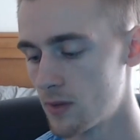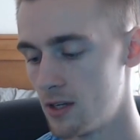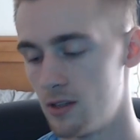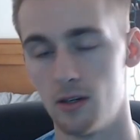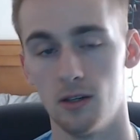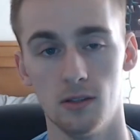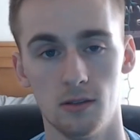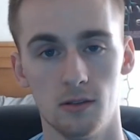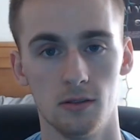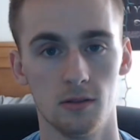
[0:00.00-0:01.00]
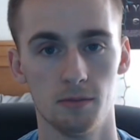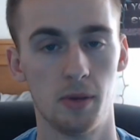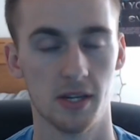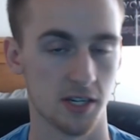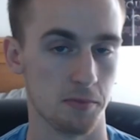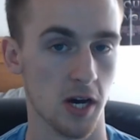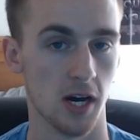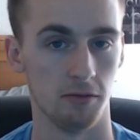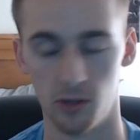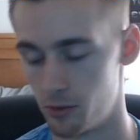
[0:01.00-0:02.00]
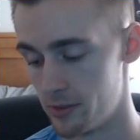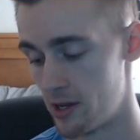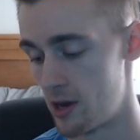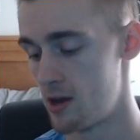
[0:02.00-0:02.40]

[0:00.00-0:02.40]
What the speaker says: little pisses me off a little bit.